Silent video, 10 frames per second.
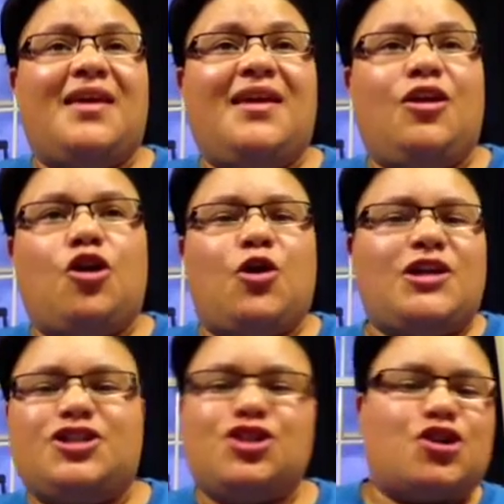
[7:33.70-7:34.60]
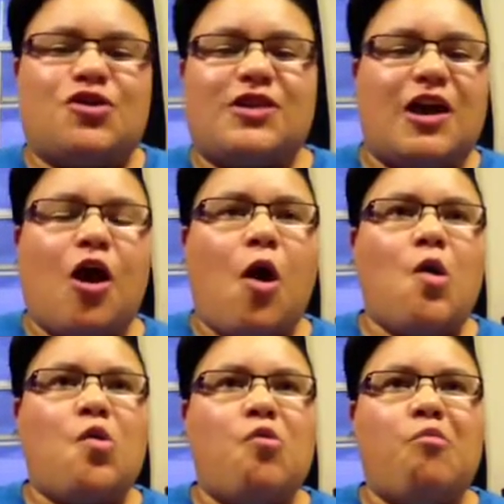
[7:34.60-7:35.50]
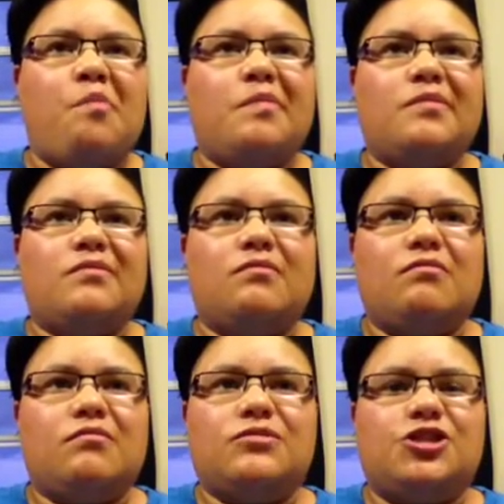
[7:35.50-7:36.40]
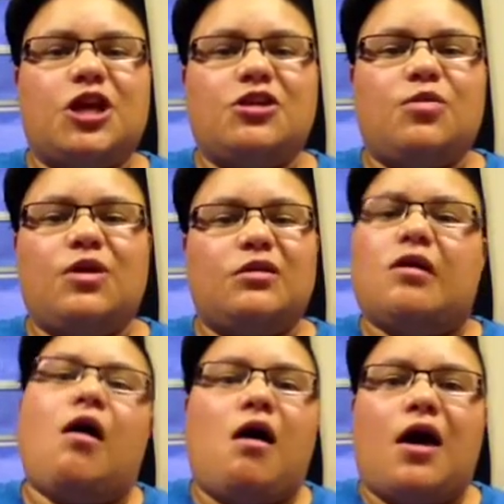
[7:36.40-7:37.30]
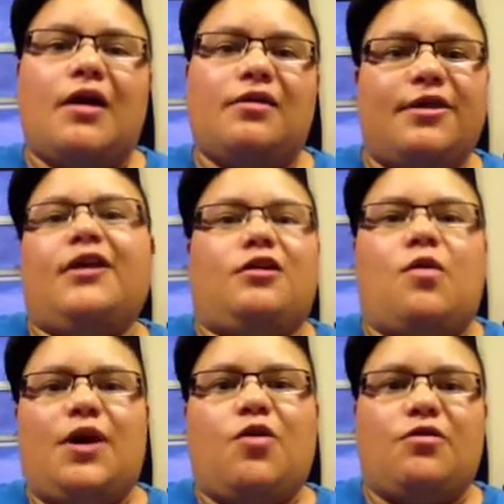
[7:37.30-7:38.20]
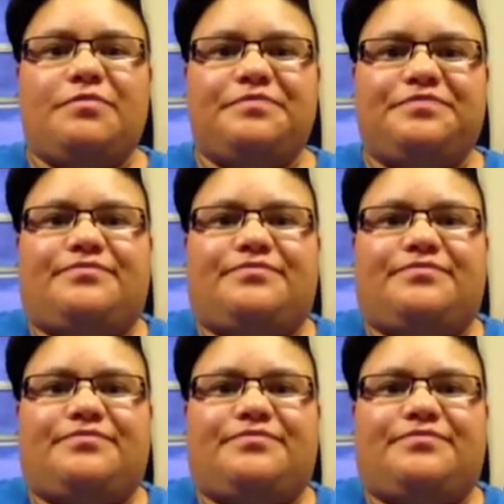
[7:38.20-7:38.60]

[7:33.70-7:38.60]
He's just got that whole genuine guy thing going on.